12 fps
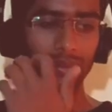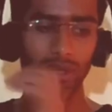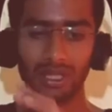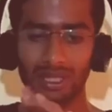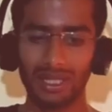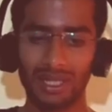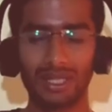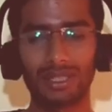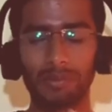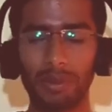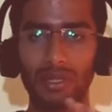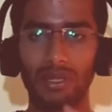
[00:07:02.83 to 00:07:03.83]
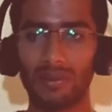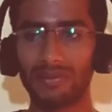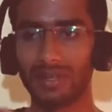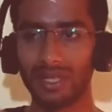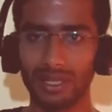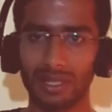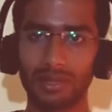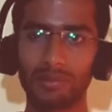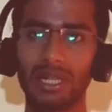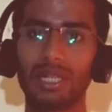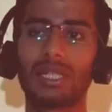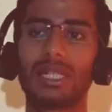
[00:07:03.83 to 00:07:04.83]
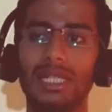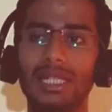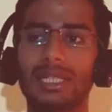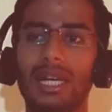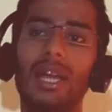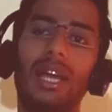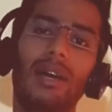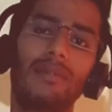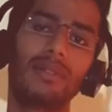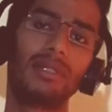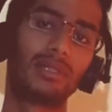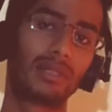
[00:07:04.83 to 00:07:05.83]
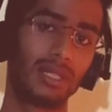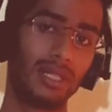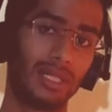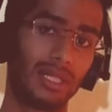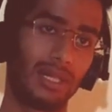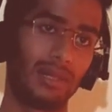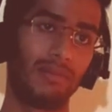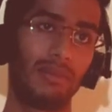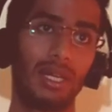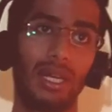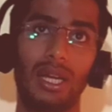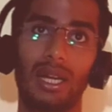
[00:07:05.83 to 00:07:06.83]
I'm not expert of phonetics, but yes, I have studied them,